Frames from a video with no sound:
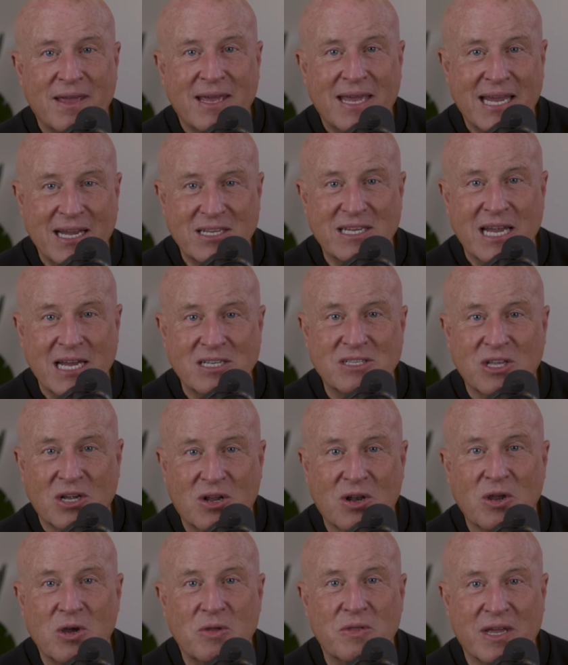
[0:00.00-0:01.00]
He's the
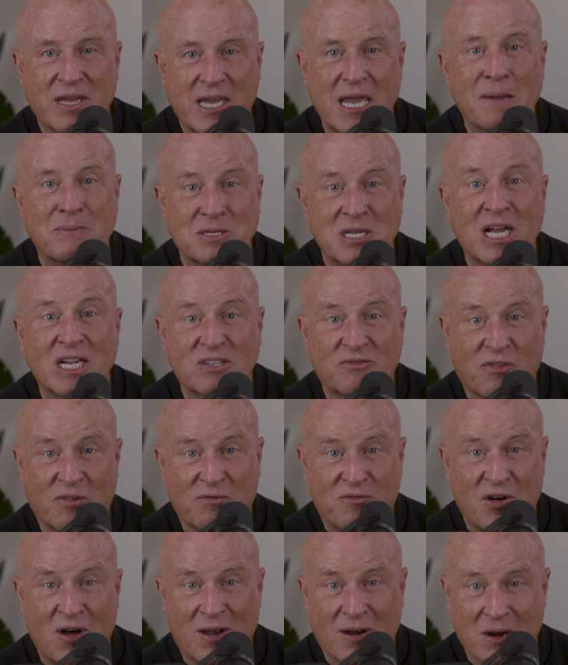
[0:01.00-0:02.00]
glue that keeps us
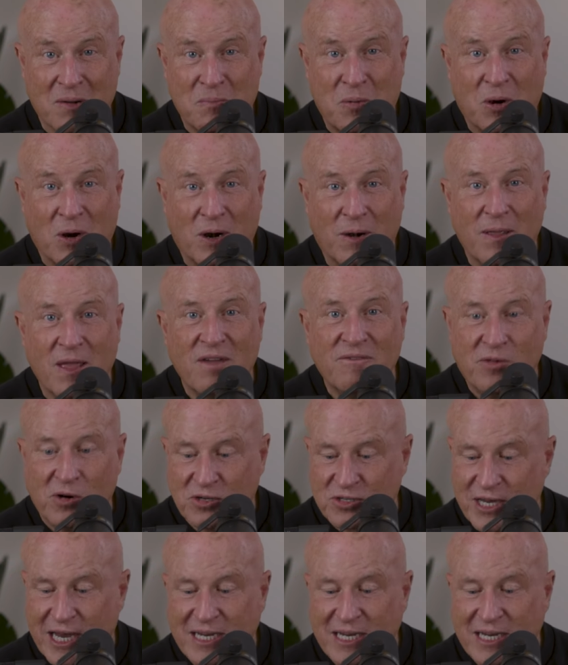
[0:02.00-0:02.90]
from falling apart. Verse